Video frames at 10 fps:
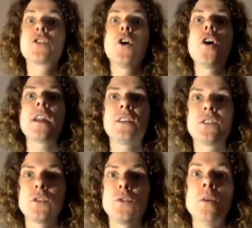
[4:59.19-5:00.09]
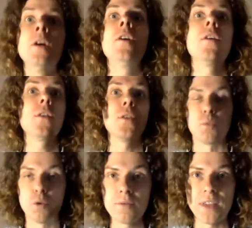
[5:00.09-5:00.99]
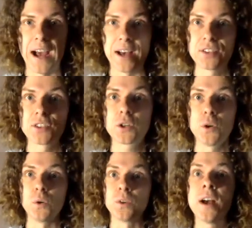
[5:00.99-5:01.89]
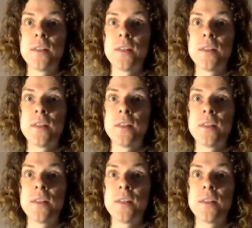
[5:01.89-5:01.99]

gone into the room of the house that's called